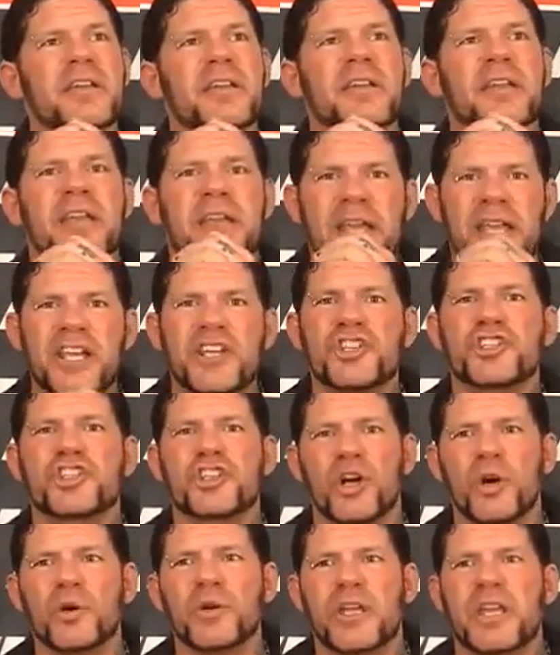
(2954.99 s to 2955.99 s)
he's
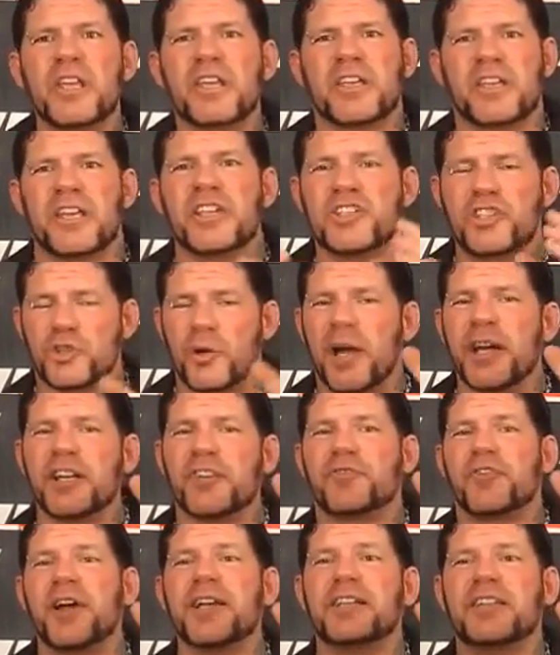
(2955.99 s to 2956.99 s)
trying to
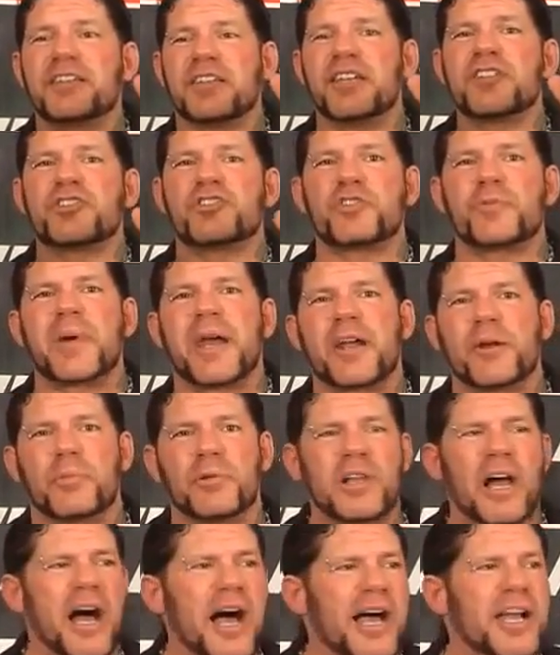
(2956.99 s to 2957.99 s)
fight these insurmountable
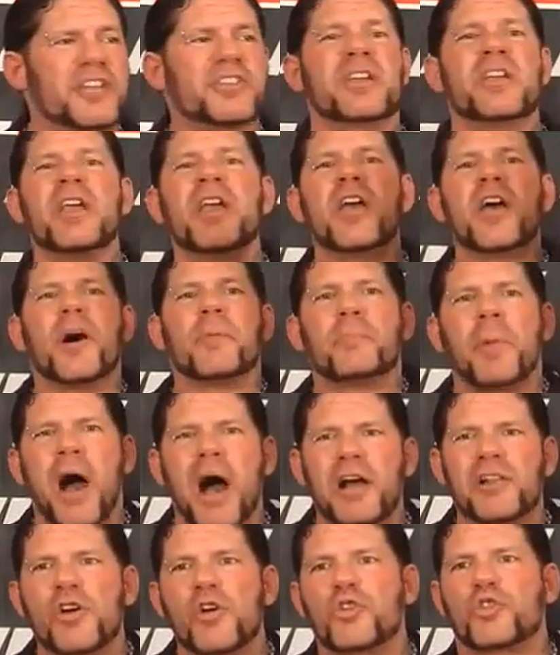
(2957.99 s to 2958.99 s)
odds.
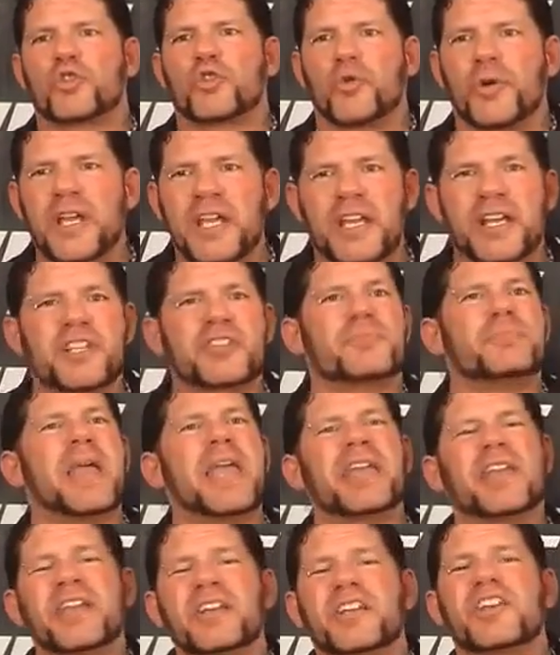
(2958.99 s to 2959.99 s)
Apollo Creed is
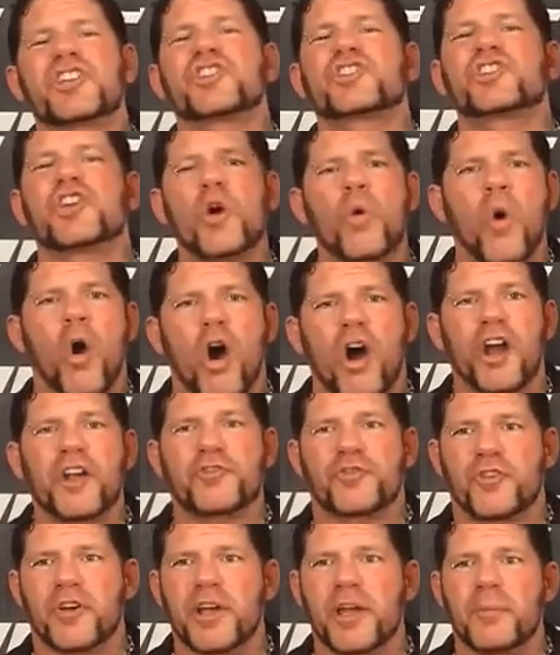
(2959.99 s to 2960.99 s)
making this so hard
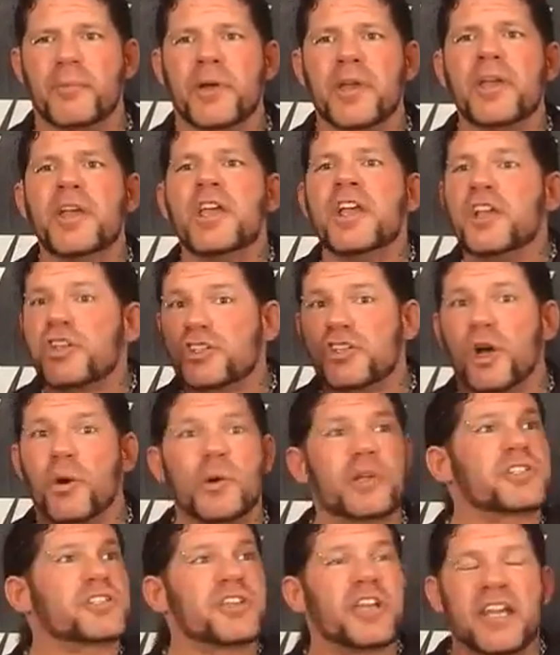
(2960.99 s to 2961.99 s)
for him. So
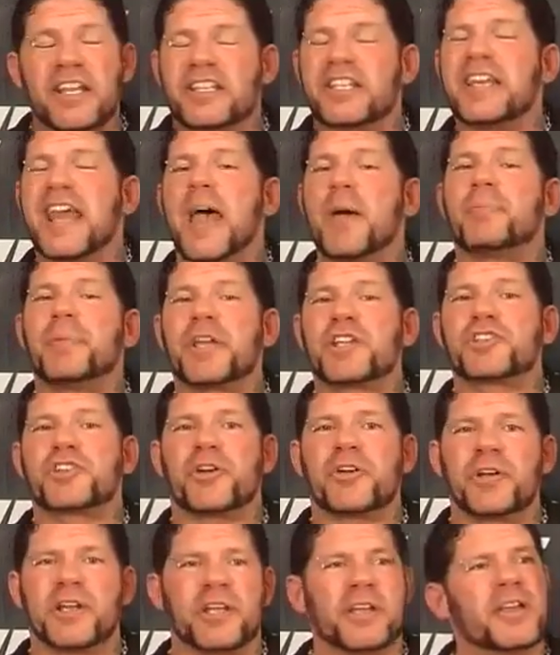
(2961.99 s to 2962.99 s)
it's an epic
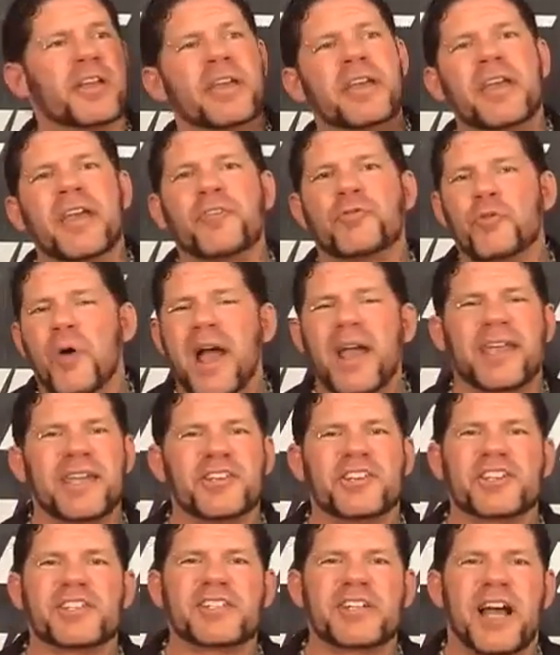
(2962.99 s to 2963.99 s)
journey. If Rocky
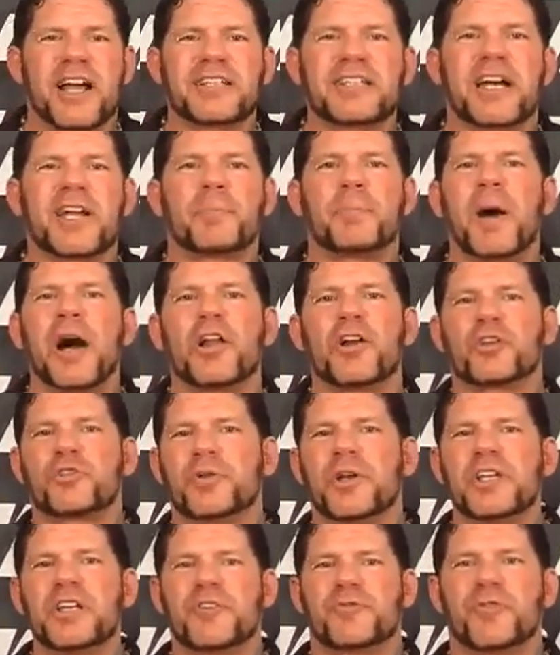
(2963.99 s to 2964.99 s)
just knocked out Apollo
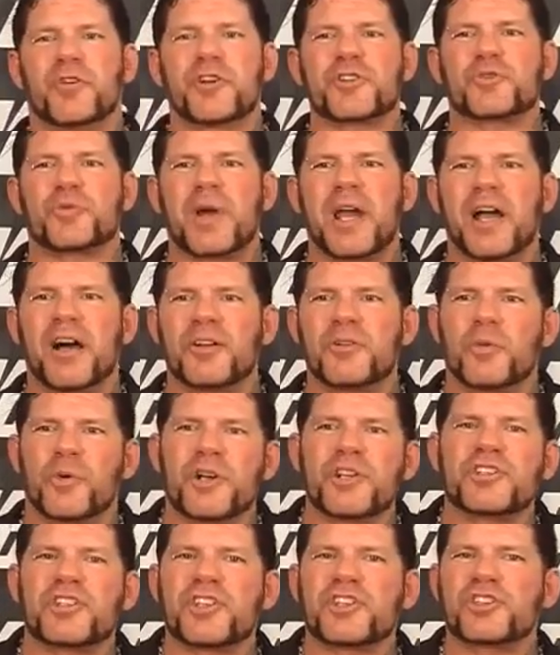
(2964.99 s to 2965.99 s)
Creed in the first round,
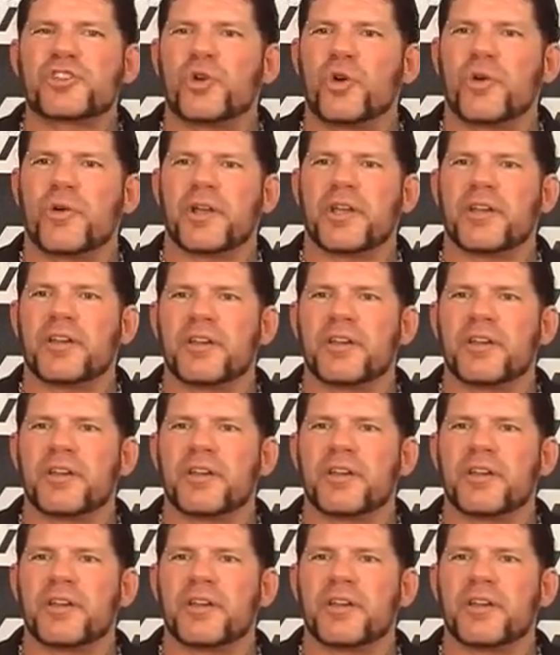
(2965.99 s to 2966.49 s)
where's the story?